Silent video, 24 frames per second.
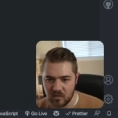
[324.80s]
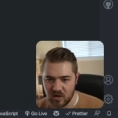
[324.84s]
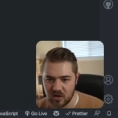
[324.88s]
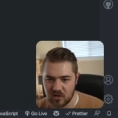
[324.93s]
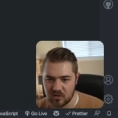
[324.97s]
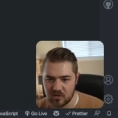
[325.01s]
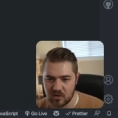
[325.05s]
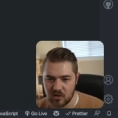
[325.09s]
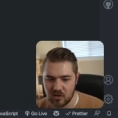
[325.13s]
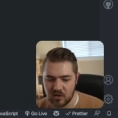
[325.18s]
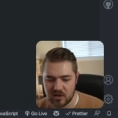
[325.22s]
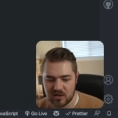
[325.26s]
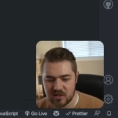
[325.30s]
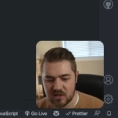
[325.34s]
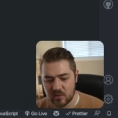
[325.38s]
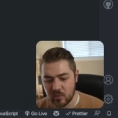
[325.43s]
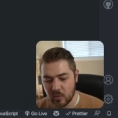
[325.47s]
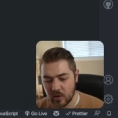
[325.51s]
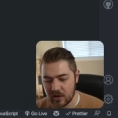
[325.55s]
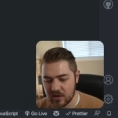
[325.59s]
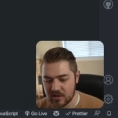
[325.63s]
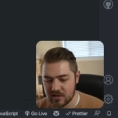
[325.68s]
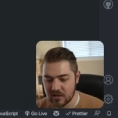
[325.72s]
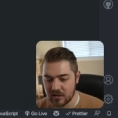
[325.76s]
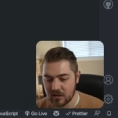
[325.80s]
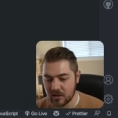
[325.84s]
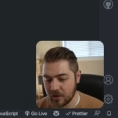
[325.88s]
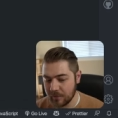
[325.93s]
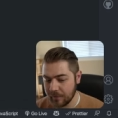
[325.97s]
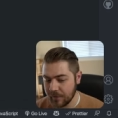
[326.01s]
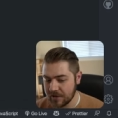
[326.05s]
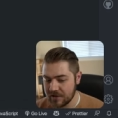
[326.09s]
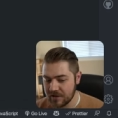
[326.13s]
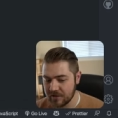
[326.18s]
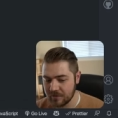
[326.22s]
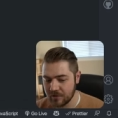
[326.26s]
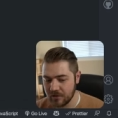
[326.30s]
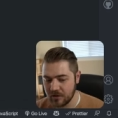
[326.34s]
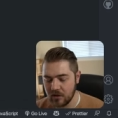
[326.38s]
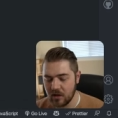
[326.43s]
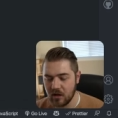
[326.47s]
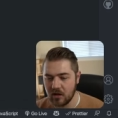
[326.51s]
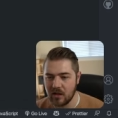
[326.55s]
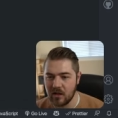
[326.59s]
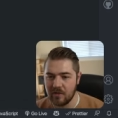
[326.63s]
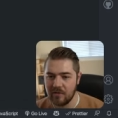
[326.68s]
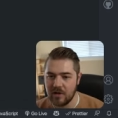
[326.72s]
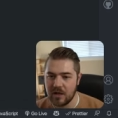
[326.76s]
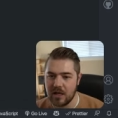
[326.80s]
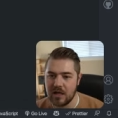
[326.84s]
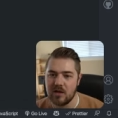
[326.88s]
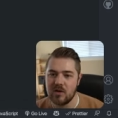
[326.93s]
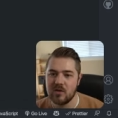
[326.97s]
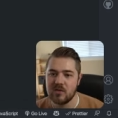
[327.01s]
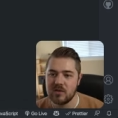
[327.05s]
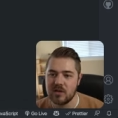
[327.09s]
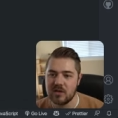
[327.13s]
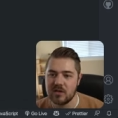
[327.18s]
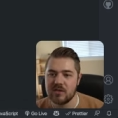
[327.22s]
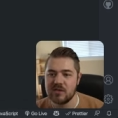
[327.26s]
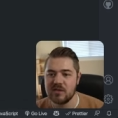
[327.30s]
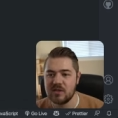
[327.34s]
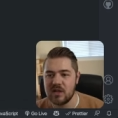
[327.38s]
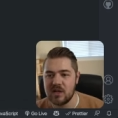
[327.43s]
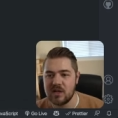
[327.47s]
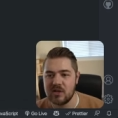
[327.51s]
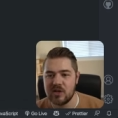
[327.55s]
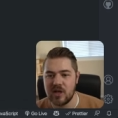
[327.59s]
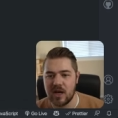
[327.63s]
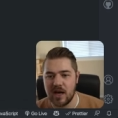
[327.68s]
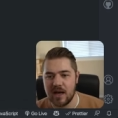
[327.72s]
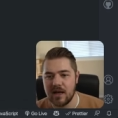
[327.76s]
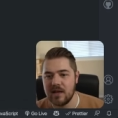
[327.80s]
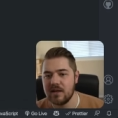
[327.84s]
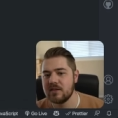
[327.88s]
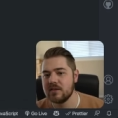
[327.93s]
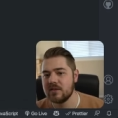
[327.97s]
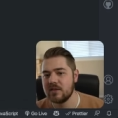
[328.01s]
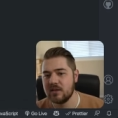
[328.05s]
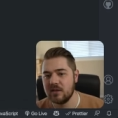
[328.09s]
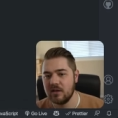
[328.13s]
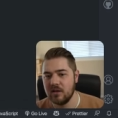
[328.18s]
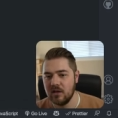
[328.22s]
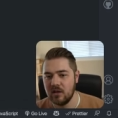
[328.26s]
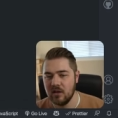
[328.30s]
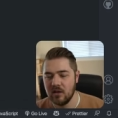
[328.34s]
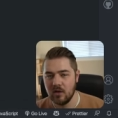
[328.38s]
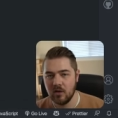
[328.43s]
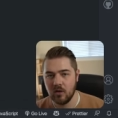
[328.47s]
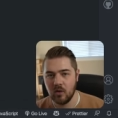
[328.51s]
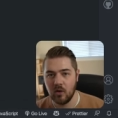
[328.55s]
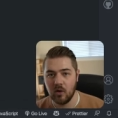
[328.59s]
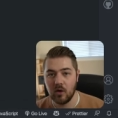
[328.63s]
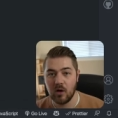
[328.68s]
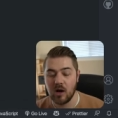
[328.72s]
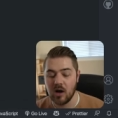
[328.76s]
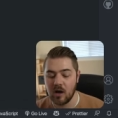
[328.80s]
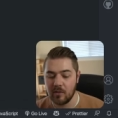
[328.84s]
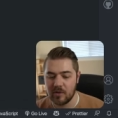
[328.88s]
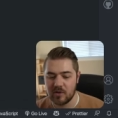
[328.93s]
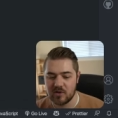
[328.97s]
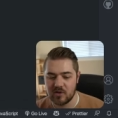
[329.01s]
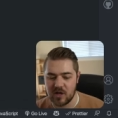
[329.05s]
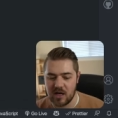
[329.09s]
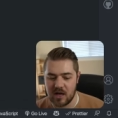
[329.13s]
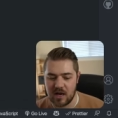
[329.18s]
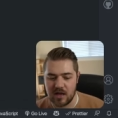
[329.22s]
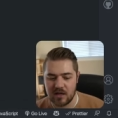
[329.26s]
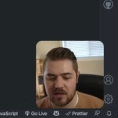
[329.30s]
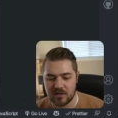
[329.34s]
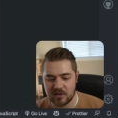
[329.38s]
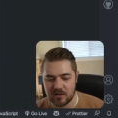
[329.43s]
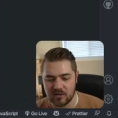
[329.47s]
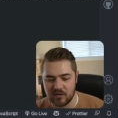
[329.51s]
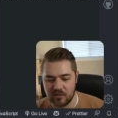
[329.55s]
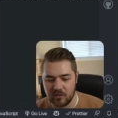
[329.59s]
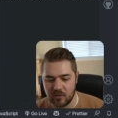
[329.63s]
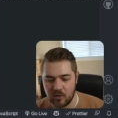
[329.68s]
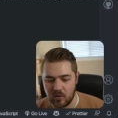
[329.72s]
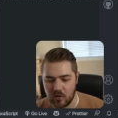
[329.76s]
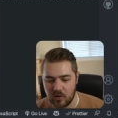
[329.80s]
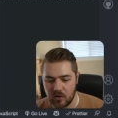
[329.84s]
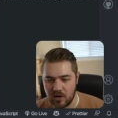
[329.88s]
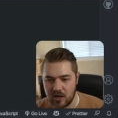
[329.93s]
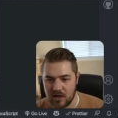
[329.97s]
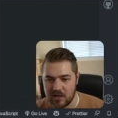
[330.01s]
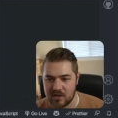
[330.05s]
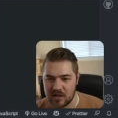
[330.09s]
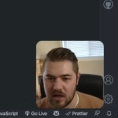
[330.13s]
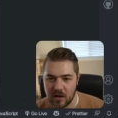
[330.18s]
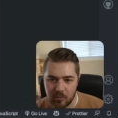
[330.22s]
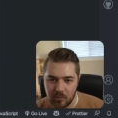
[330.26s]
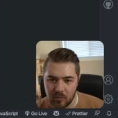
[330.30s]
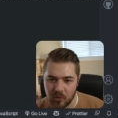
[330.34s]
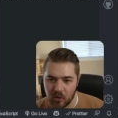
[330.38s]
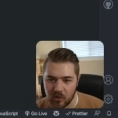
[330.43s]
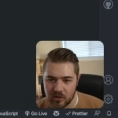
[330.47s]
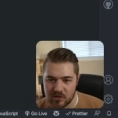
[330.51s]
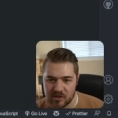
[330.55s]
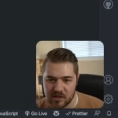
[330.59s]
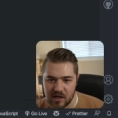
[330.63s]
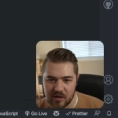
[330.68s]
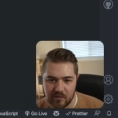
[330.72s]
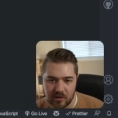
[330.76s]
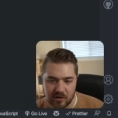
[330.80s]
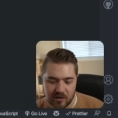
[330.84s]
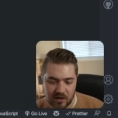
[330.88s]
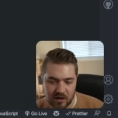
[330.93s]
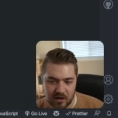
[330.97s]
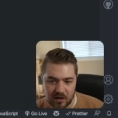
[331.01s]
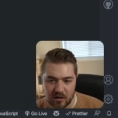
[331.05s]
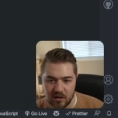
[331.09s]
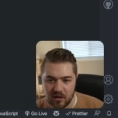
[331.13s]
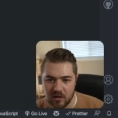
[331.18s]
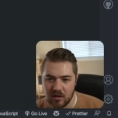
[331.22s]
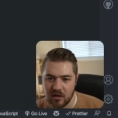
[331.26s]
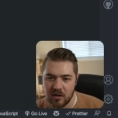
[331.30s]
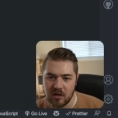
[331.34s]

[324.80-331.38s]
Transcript: So this is where it's a little bit different. Eleventy uses CJS or Common JS for its imports and everything.